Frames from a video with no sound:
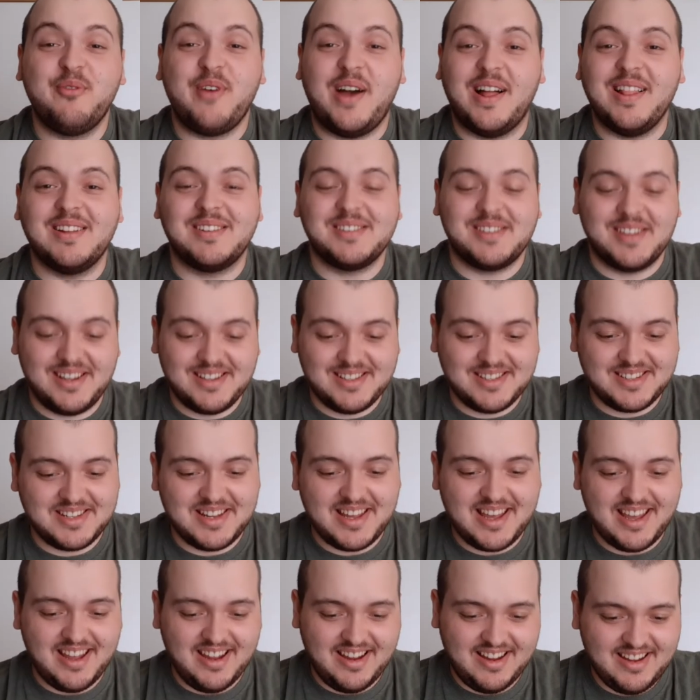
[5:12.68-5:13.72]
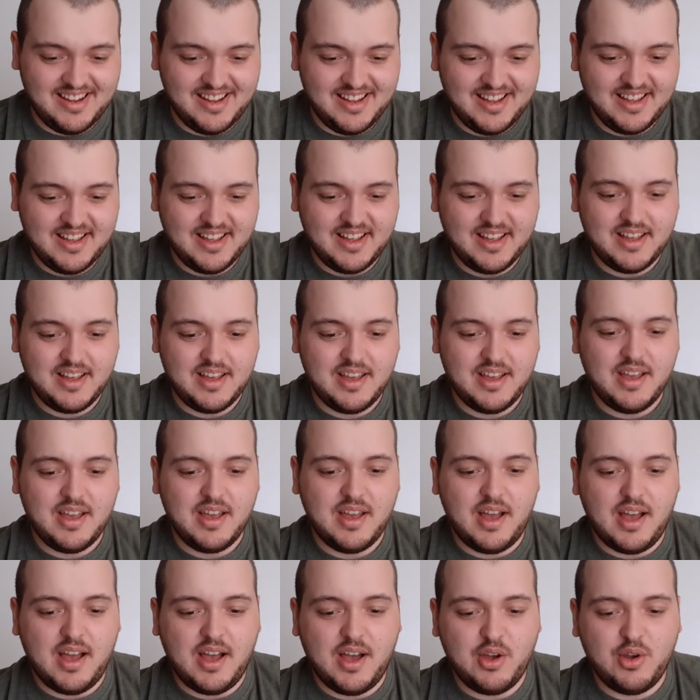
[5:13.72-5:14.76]
Valentine's Day,
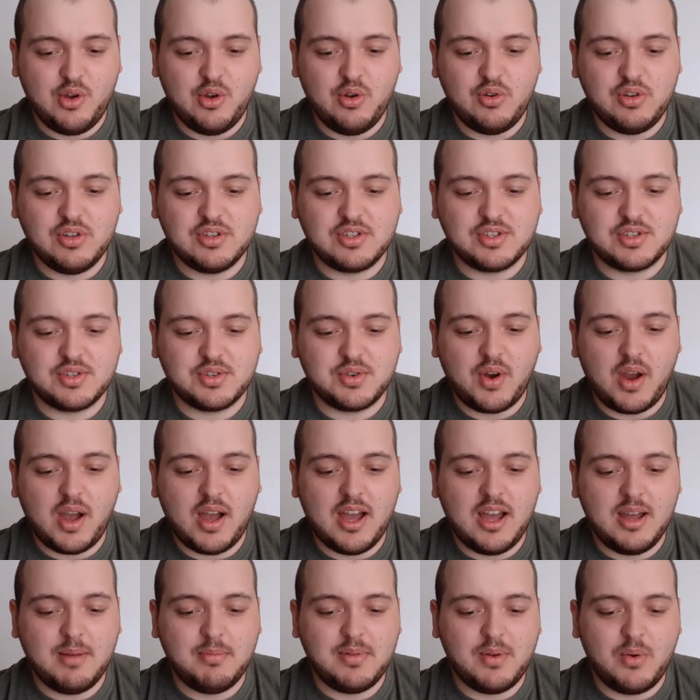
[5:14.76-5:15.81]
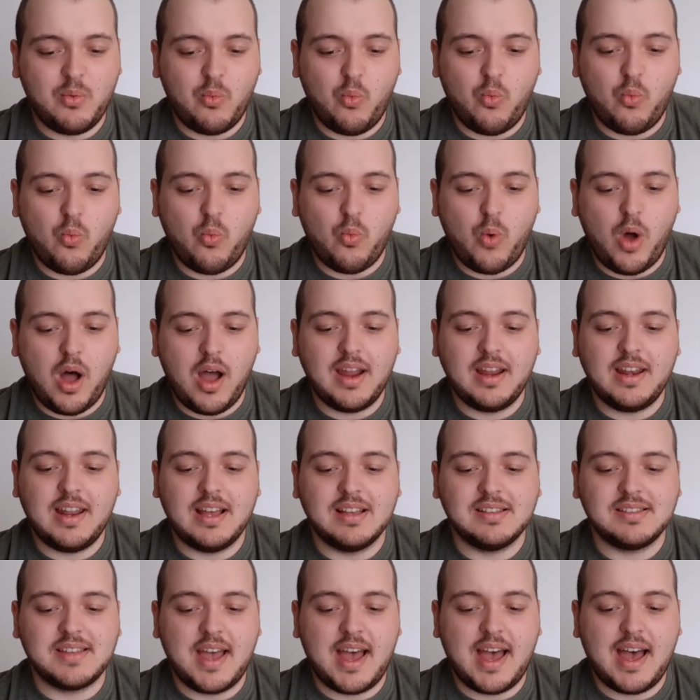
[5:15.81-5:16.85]
uh, who described wine
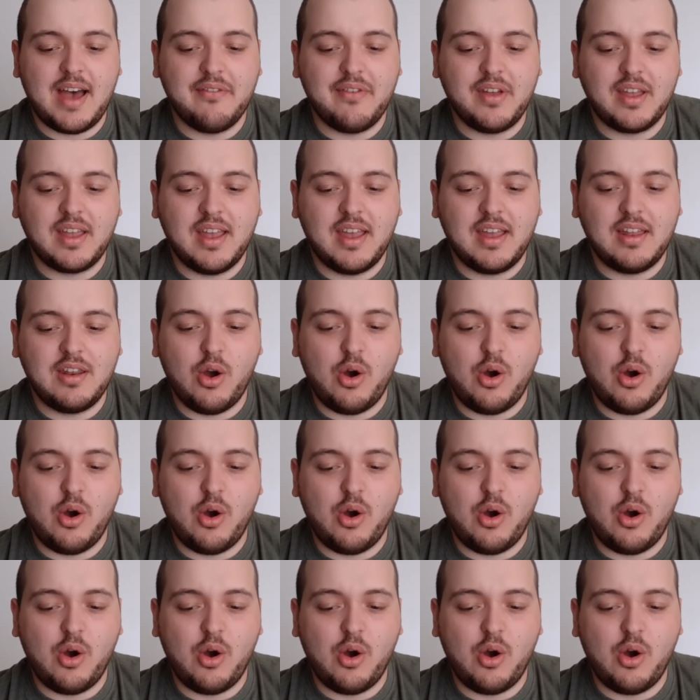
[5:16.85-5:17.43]
as having an